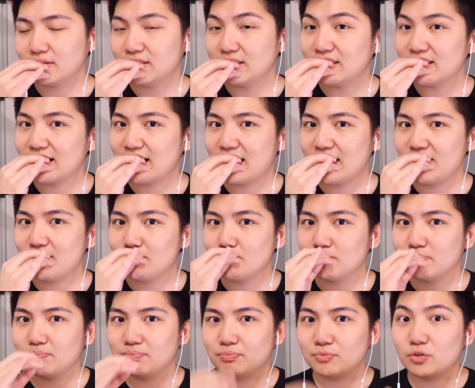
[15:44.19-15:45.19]
the
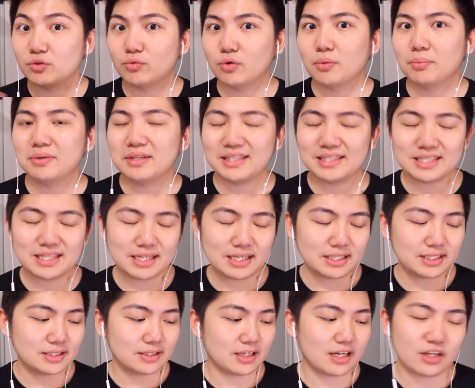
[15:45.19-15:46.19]
time the role play takes.